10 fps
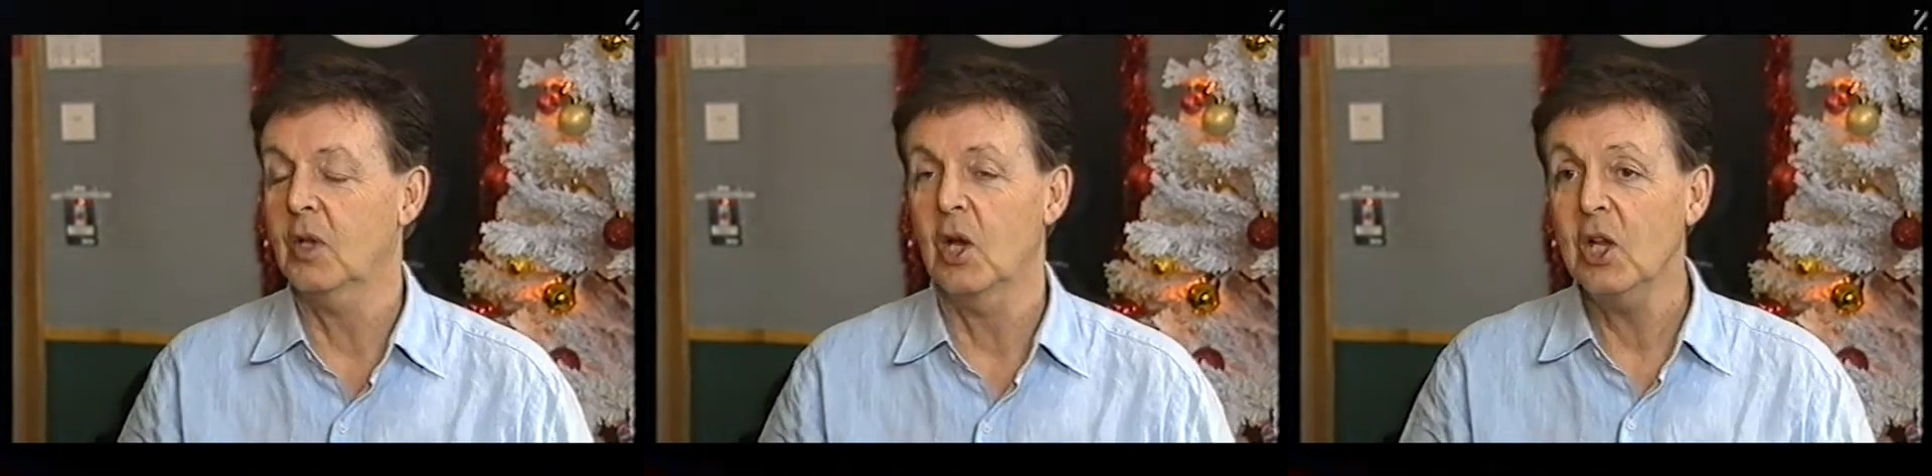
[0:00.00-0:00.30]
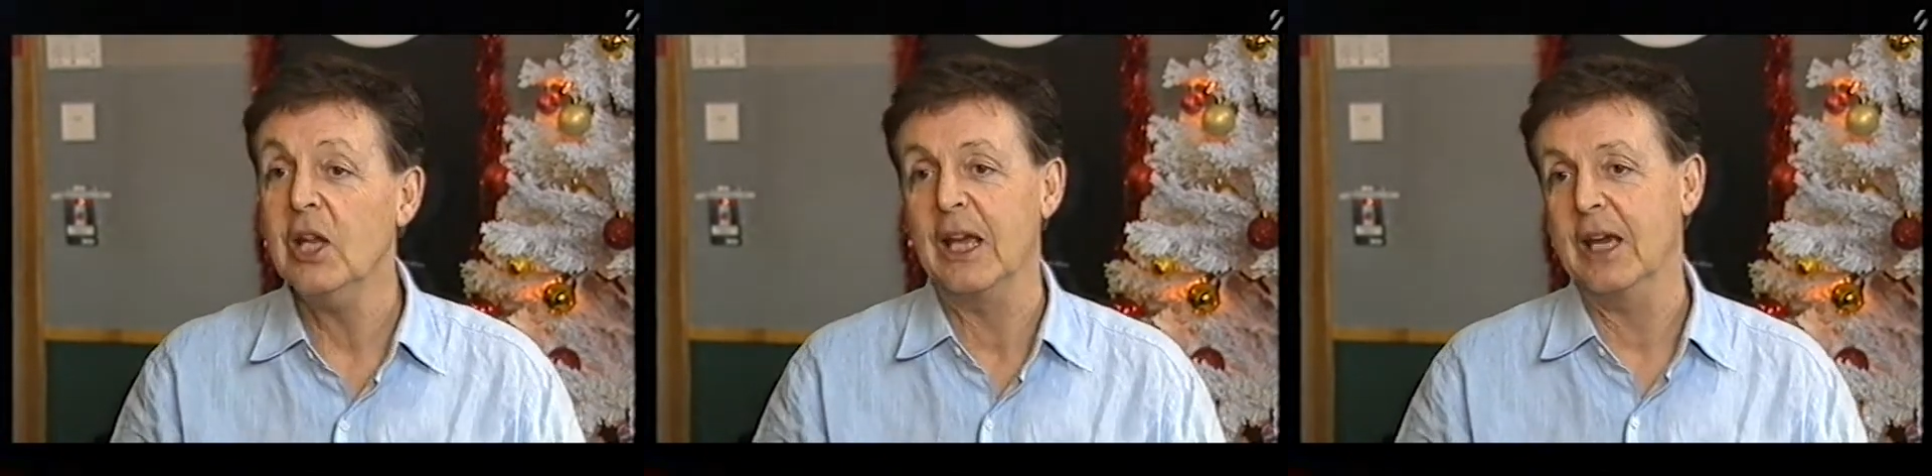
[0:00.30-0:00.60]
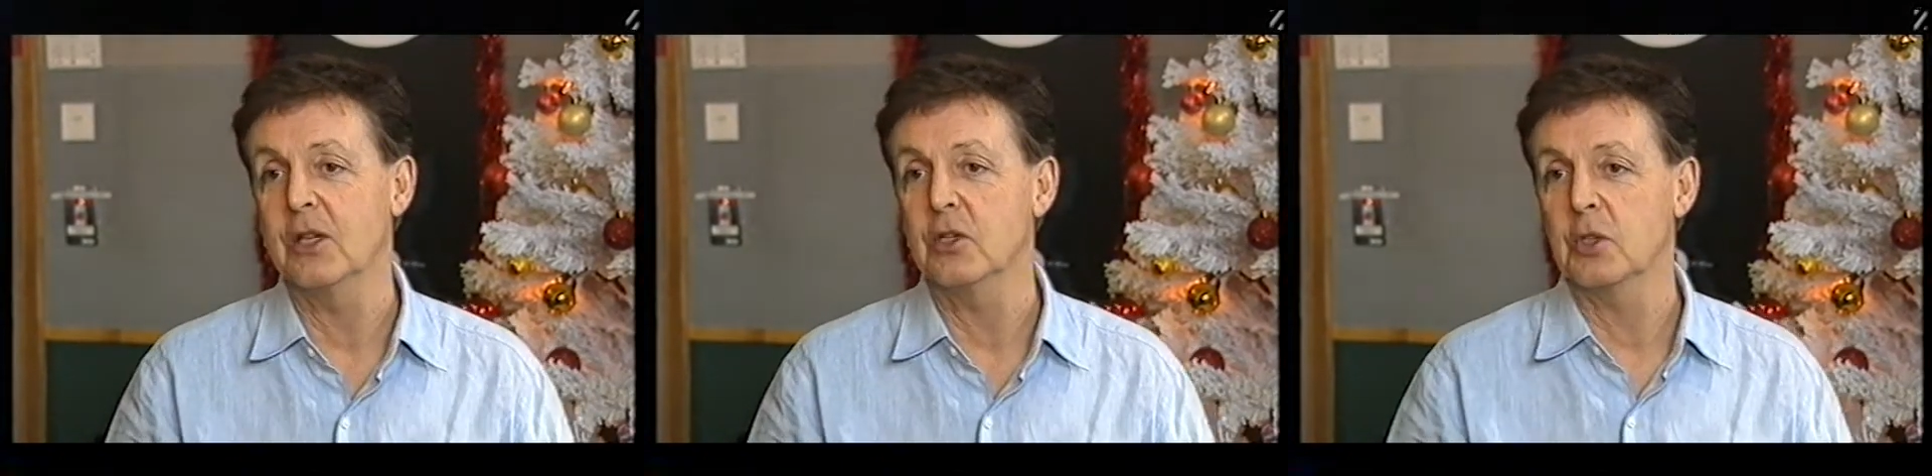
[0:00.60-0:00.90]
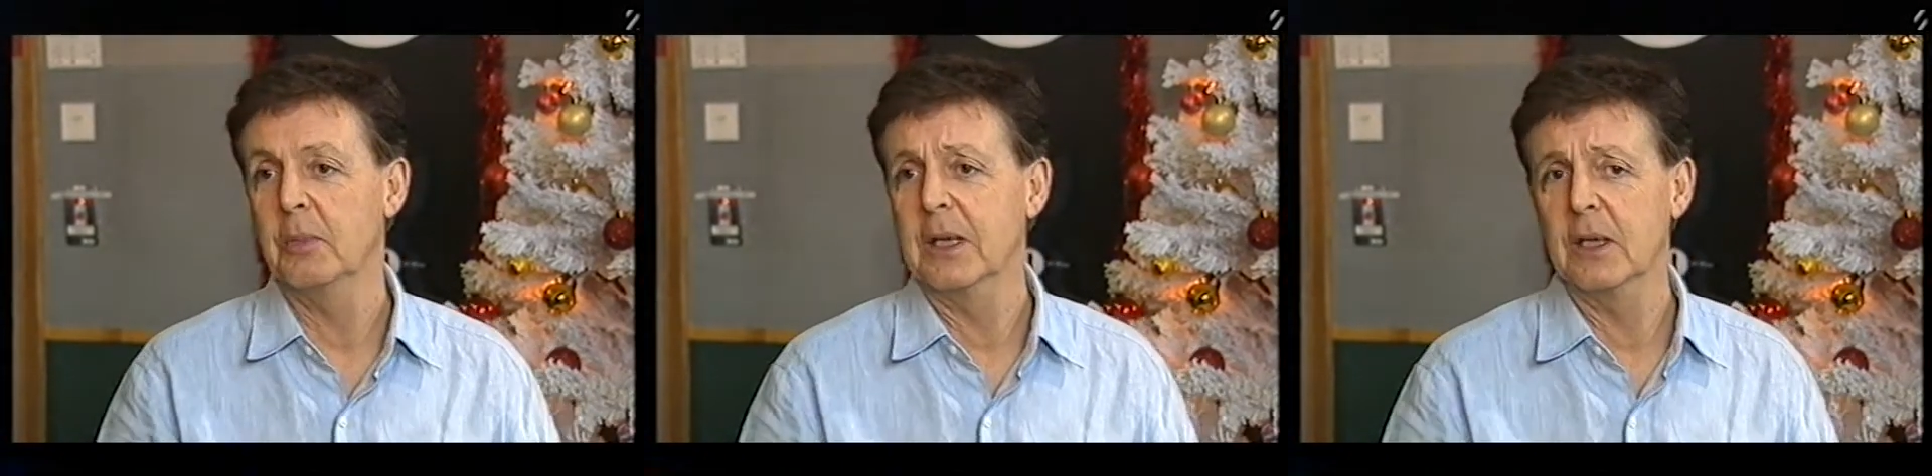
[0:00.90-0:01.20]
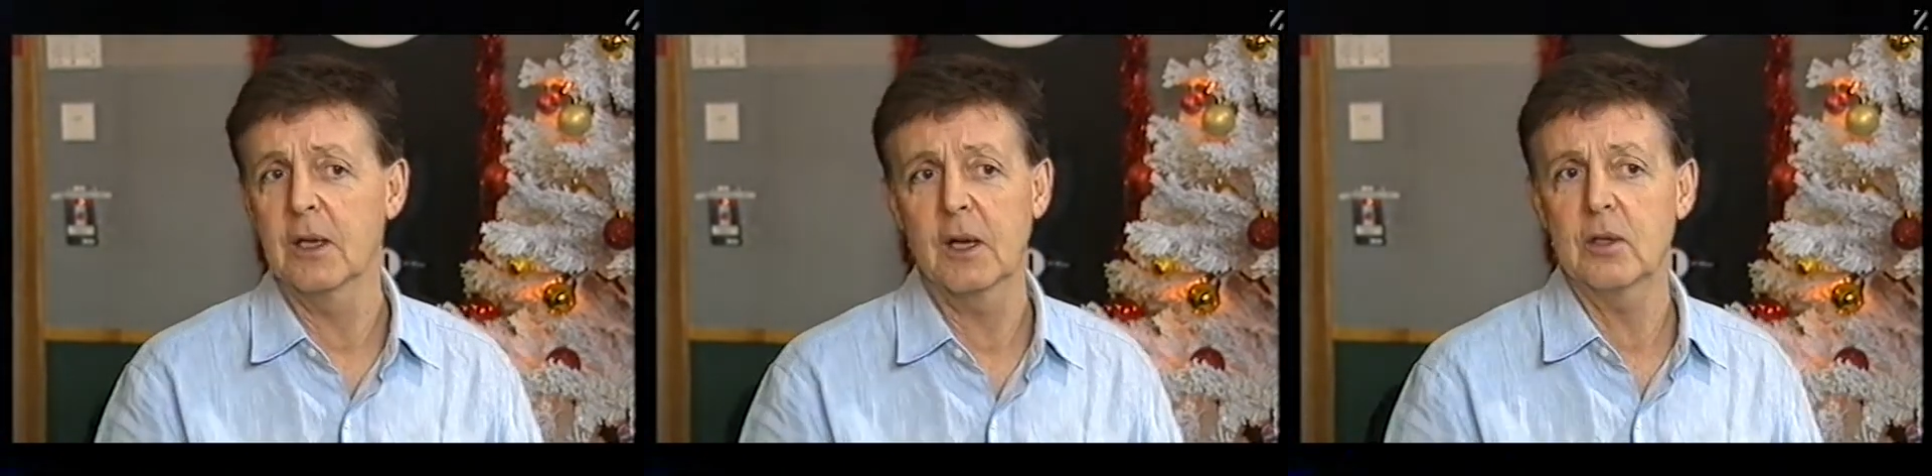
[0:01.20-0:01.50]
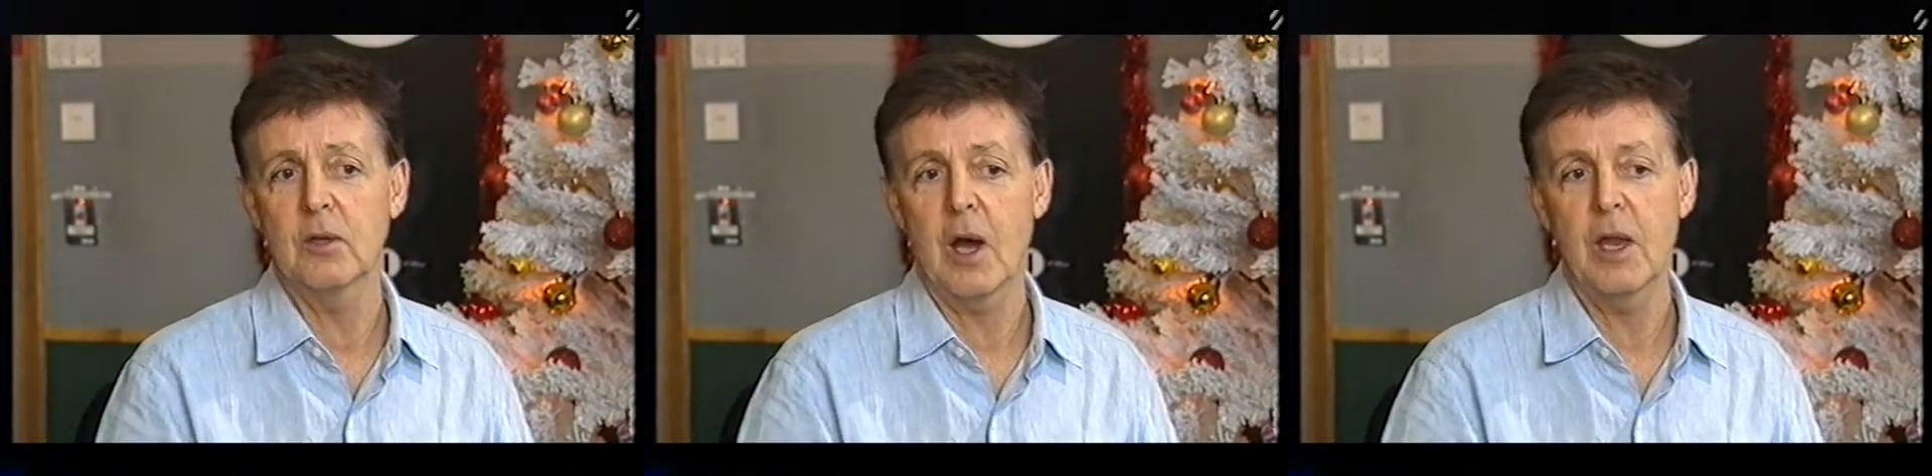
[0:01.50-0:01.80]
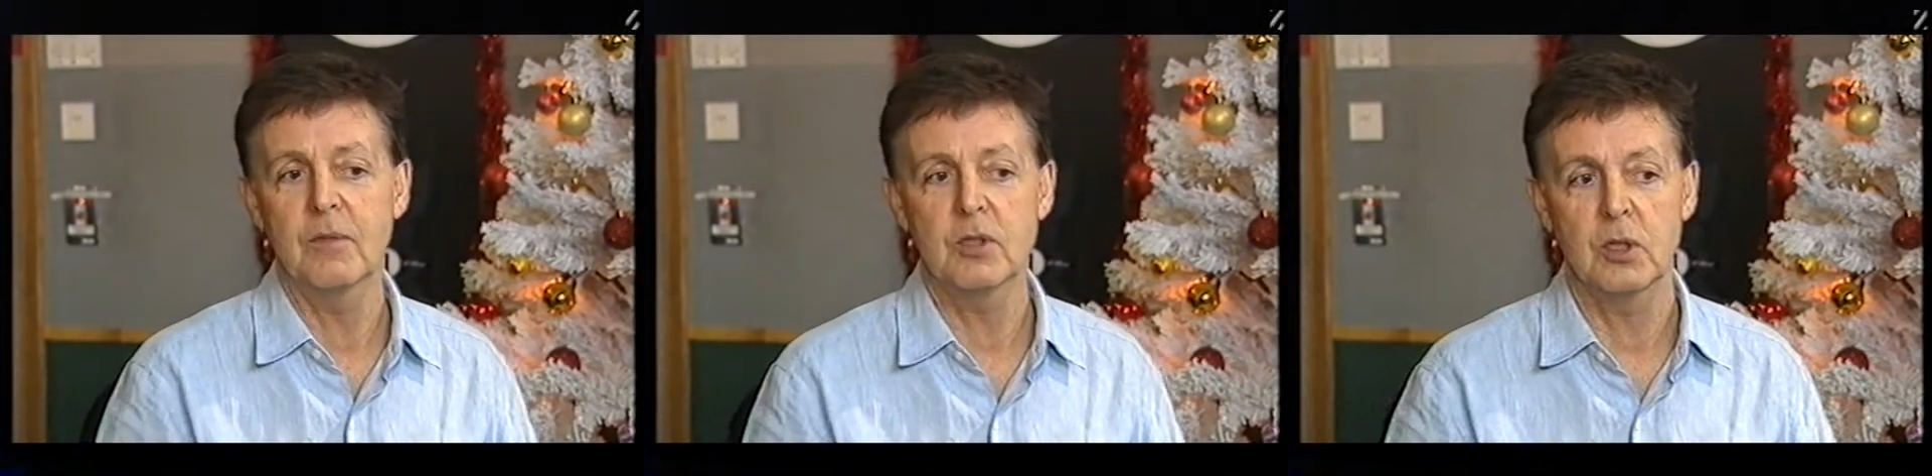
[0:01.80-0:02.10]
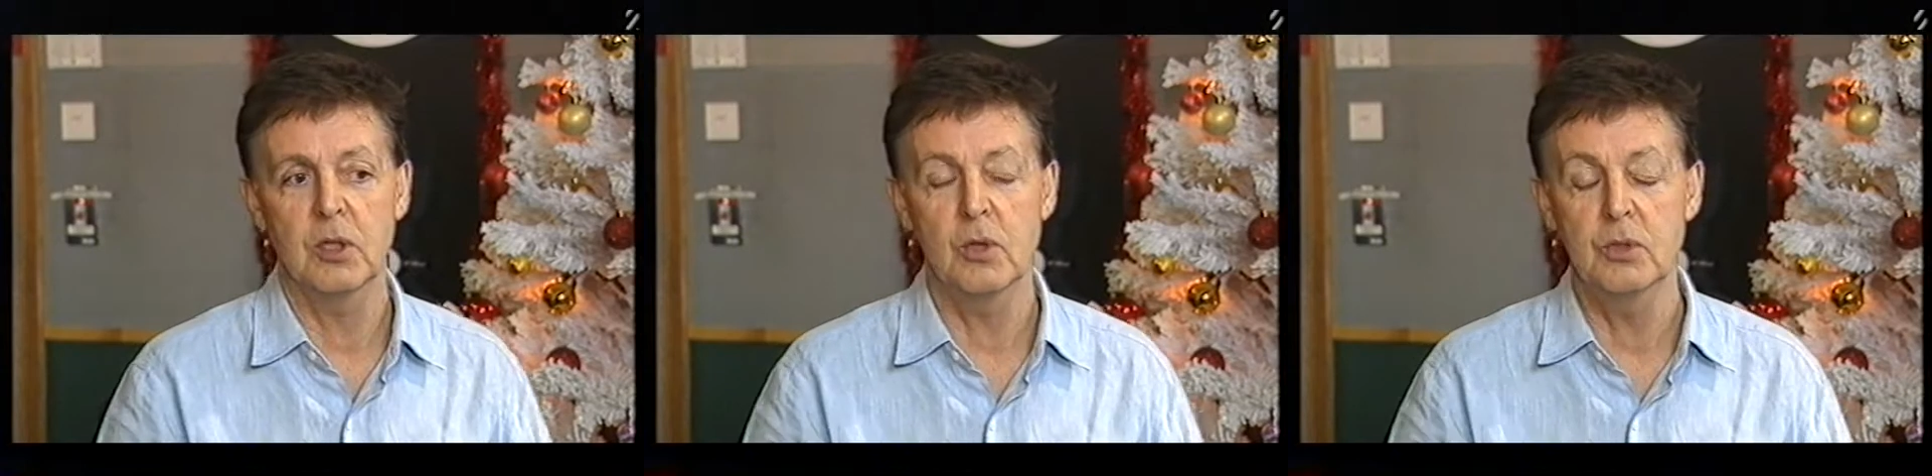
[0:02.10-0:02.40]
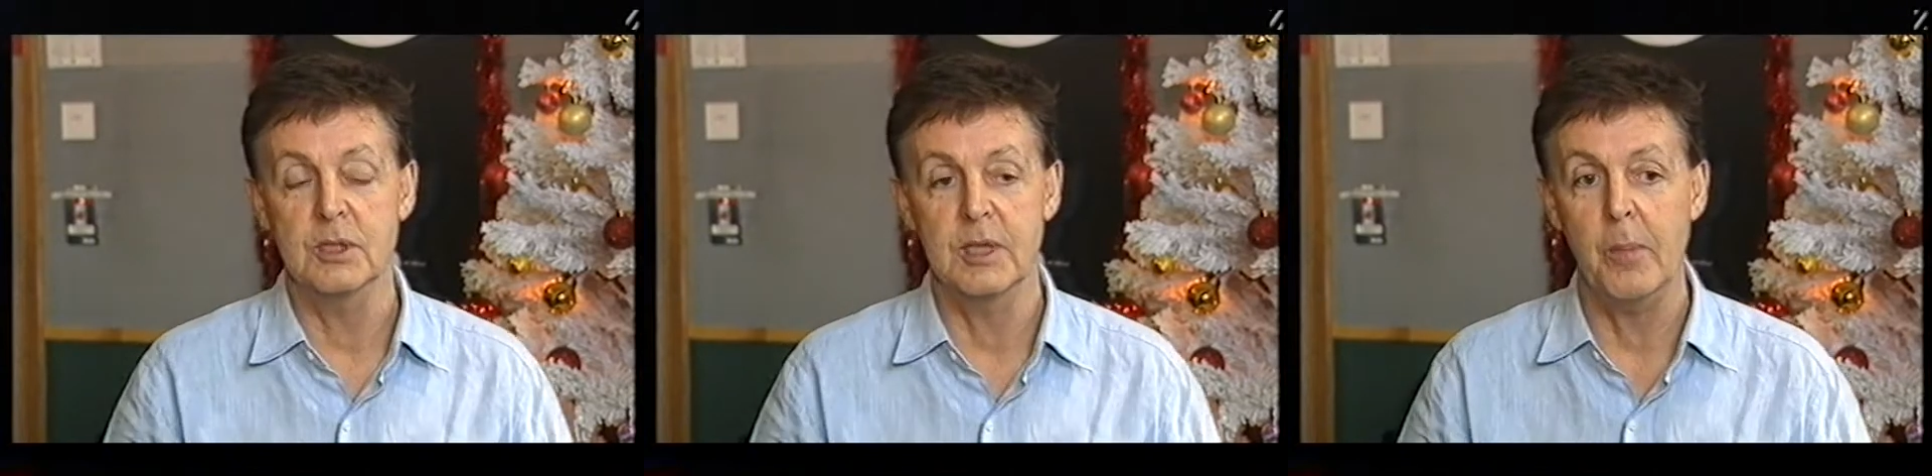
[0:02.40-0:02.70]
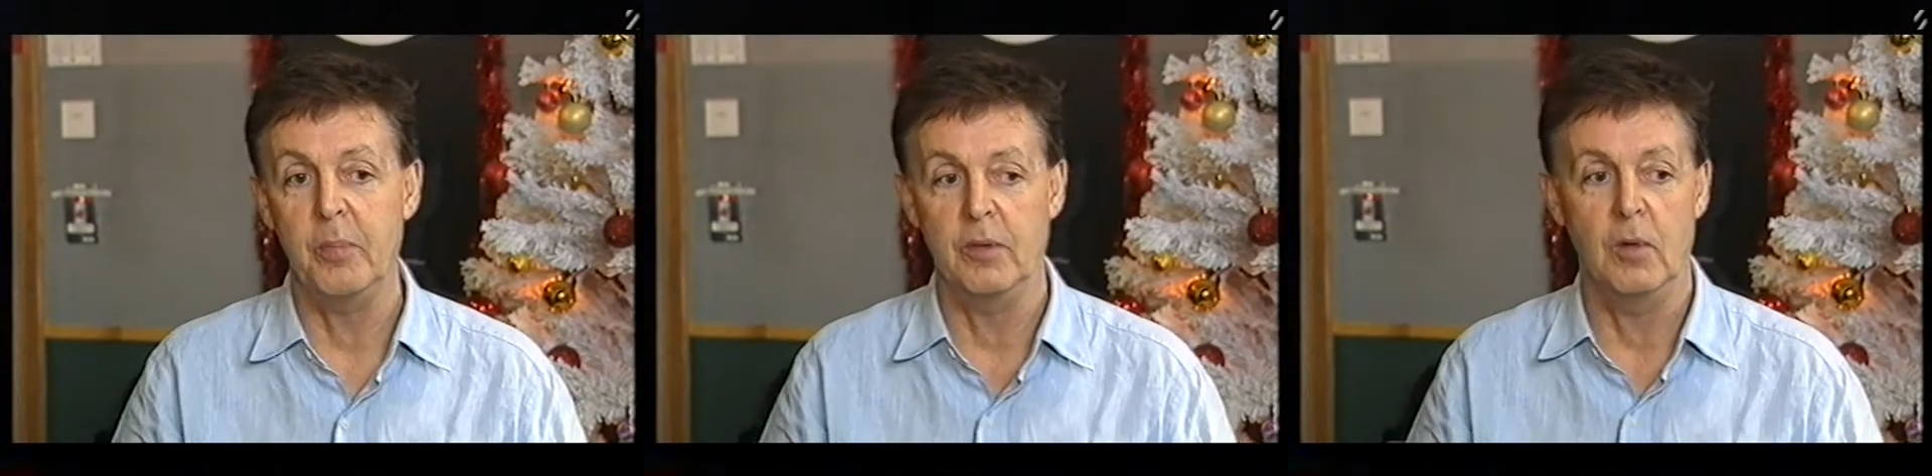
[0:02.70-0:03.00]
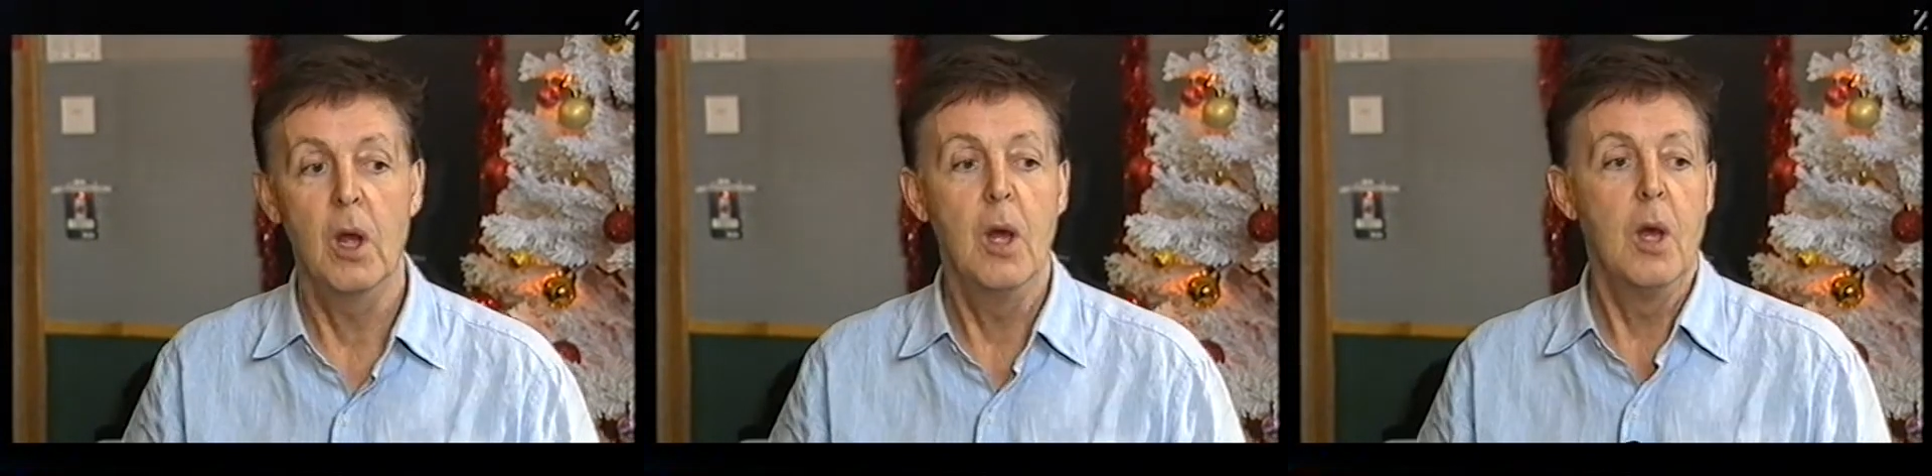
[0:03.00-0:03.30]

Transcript: early age to me. You know, I never sort of noticed that bit of it.